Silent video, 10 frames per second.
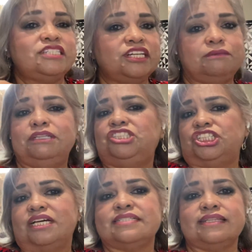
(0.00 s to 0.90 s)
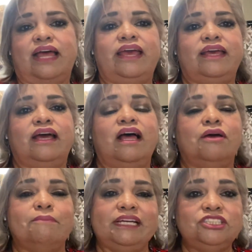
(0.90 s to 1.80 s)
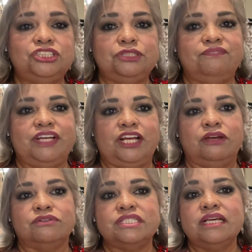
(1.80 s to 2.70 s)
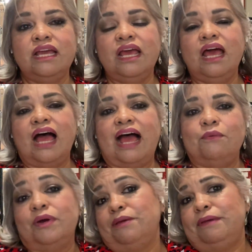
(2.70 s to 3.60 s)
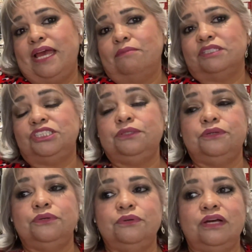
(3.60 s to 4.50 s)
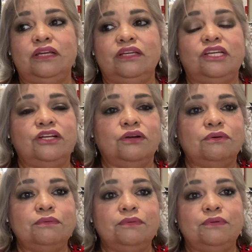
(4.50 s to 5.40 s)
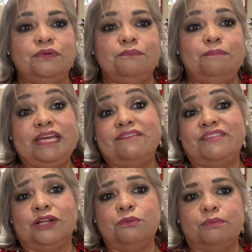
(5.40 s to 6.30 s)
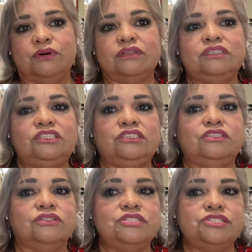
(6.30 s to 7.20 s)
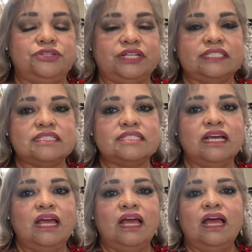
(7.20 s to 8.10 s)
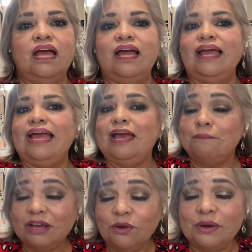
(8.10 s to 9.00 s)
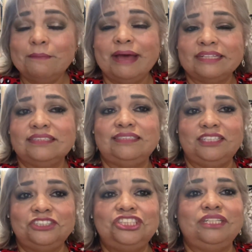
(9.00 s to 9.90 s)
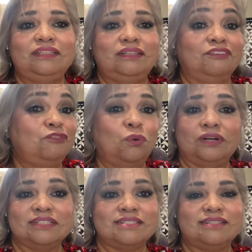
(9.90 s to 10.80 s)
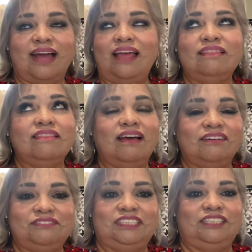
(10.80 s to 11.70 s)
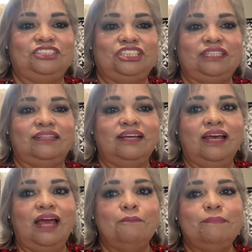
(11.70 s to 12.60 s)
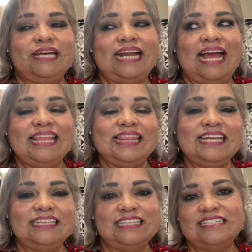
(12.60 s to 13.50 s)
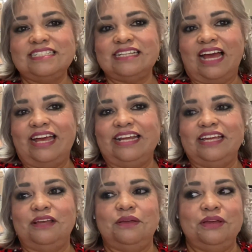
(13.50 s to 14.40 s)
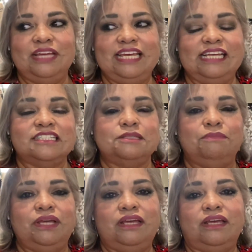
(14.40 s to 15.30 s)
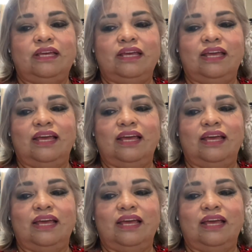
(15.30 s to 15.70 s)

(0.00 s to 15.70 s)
going to be just like my YouTube videos. I want to be able to, you know, be available to those students. Am I going back to teaching? Of course. I love teaching. But I think this kind of gives me